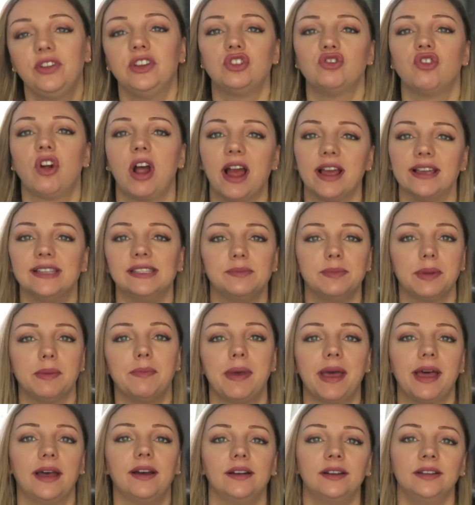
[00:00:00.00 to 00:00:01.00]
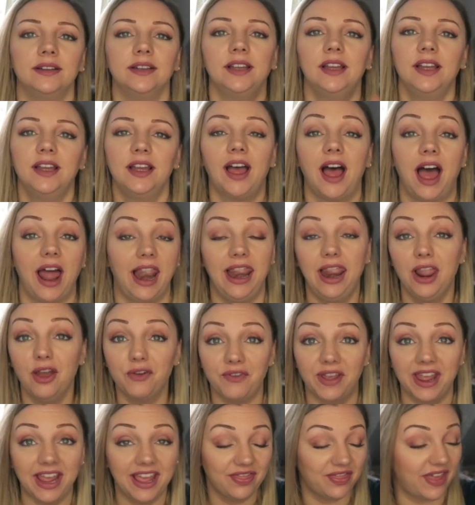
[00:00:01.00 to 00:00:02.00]
if it dries a bit better.
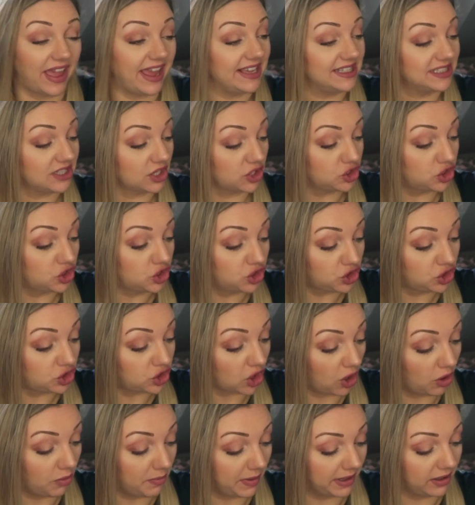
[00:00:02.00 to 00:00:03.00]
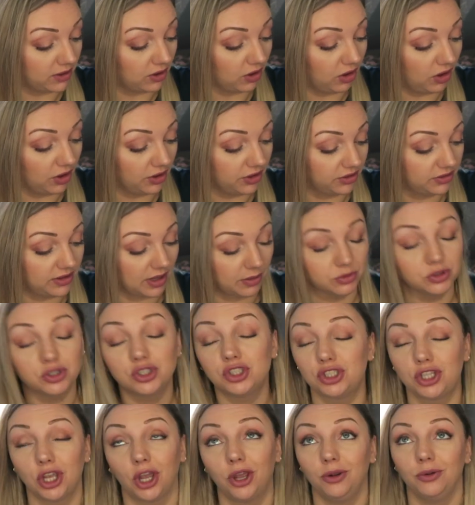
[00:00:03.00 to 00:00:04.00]
Love it, that is, so, oh my God, that was
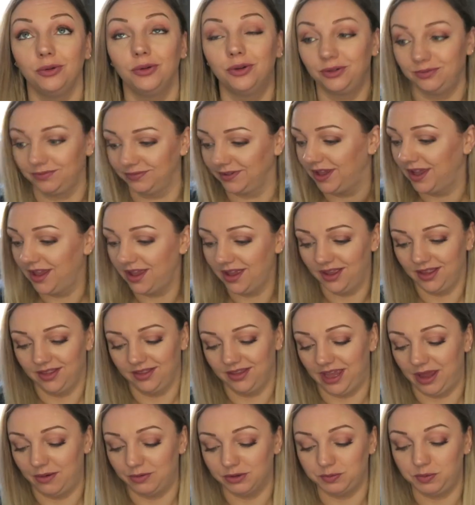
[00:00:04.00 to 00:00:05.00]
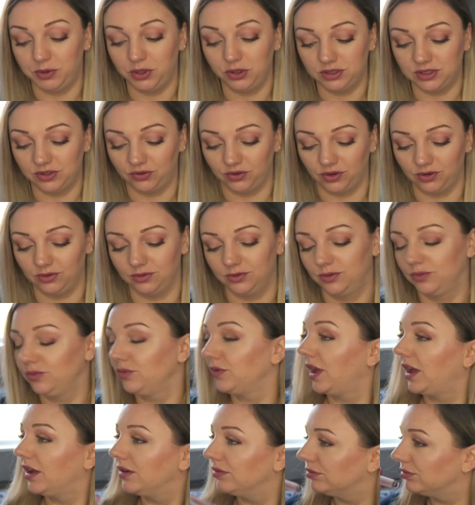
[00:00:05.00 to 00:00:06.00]
so, it was beautiful.
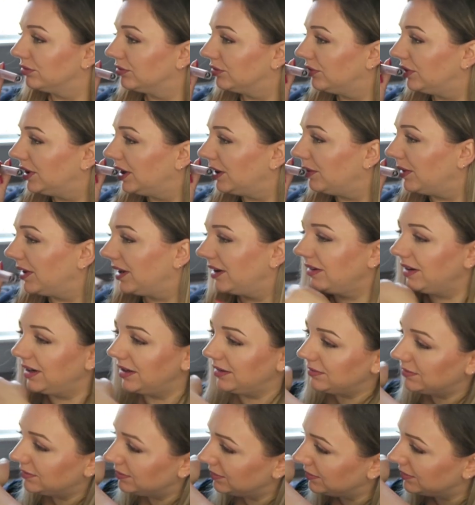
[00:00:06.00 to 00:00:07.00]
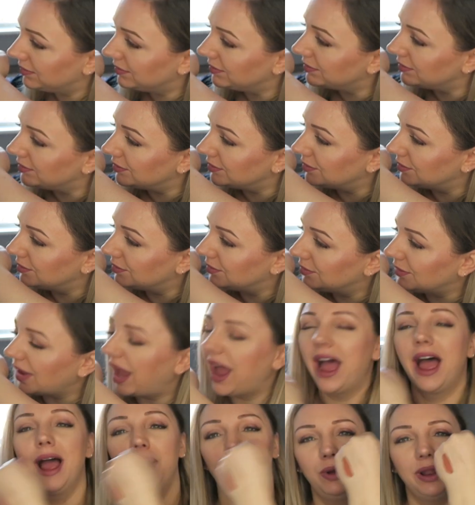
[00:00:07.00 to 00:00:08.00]
Will I wear it?
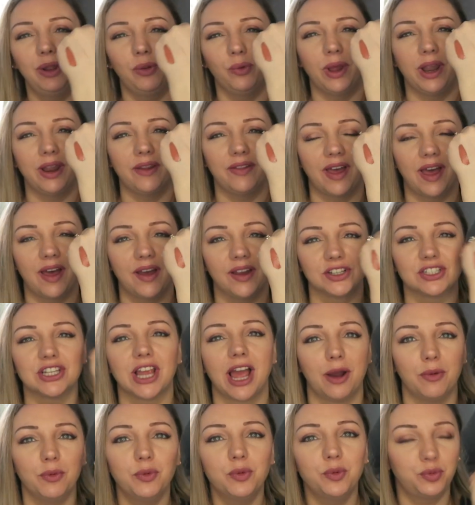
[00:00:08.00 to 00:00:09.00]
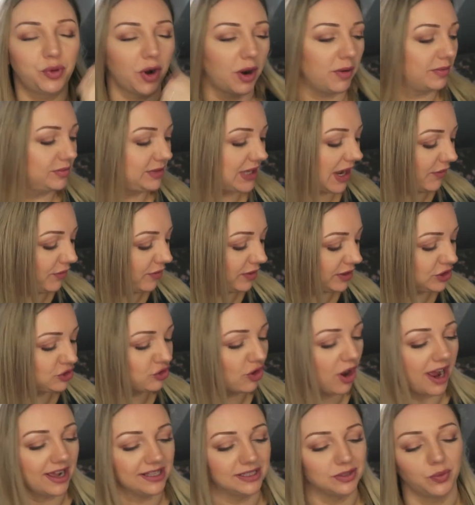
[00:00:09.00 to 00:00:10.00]
I will wear that, actually. I will definitely
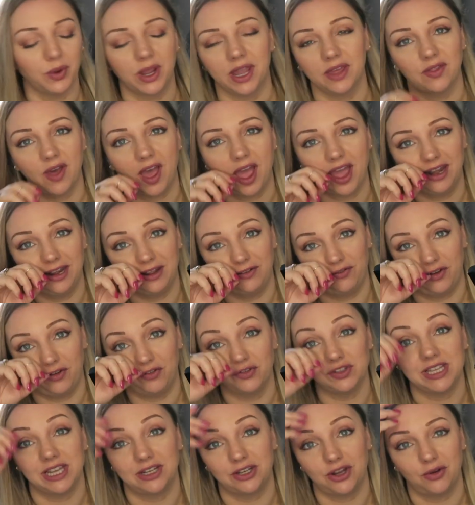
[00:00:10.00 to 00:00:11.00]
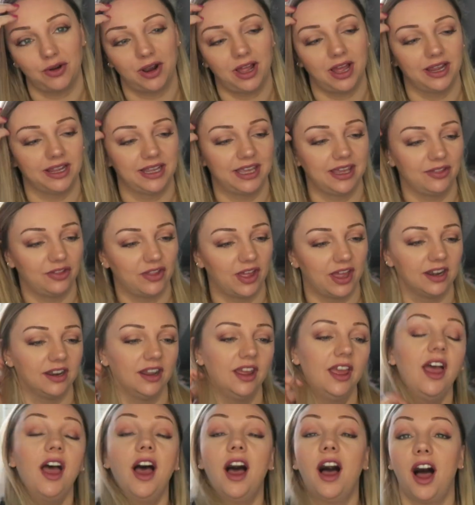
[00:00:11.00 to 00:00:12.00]
try to wear that, and if obviously I don't like it, then
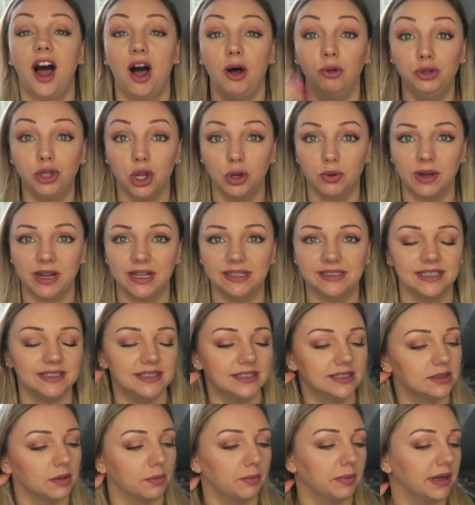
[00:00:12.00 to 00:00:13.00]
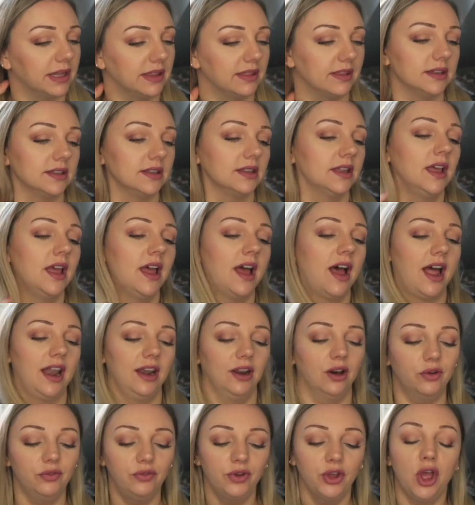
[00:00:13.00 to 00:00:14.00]
I'll donate it to somebody that I
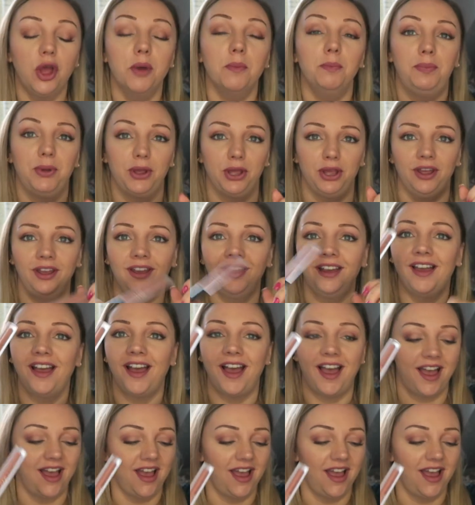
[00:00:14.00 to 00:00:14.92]
love. But